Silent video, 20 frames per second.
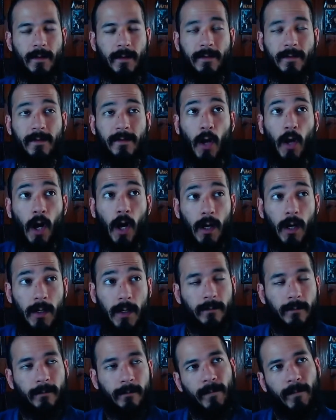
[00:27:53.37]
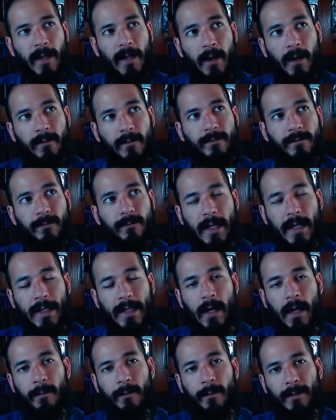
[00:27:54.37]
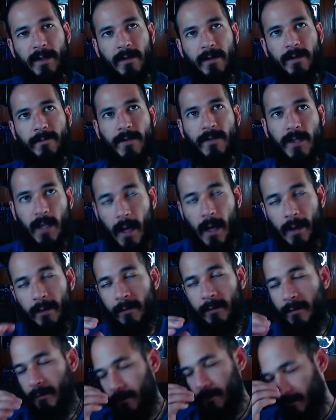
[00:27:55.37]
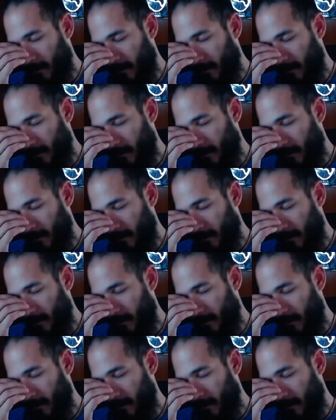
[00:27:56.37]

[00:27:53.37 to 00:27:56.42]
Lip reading: It's hard enough right now because of science